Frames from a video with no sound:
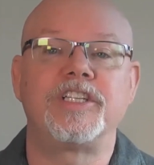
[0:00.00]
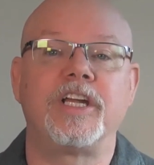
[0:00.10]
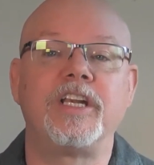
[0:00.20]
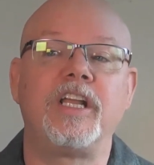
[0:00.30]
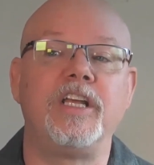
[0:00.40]

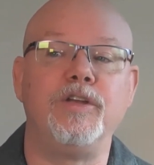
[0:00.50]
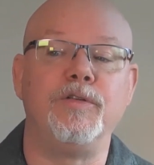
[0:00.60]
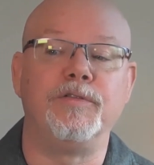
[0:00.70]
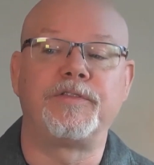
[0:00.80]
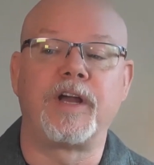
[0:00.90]
Suddenly,
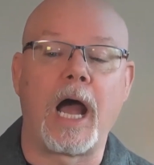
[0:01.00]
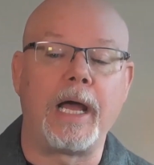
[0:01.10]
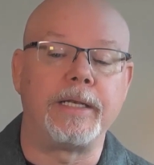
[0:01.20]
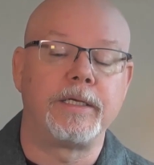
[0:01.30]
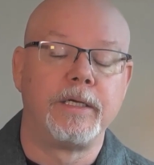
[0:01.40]
you've
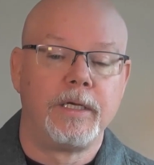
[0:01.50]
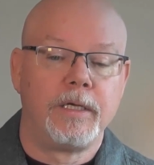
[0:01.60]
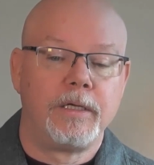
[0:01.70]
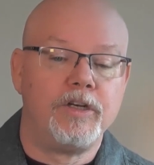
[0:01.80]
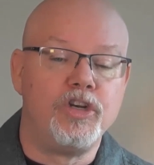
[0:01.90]
got
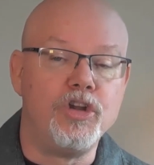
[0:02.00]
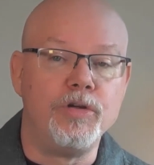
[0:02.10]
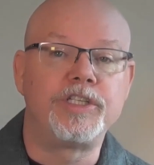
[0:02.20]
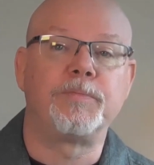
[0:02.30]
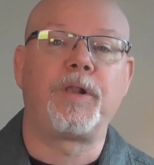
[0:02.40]
new
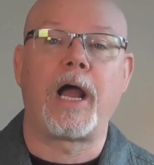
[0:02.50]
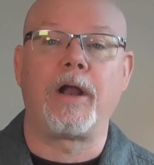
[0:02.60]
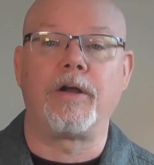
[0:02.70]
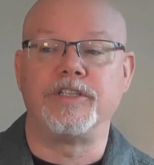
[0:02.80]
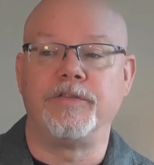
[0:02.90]
suppliers,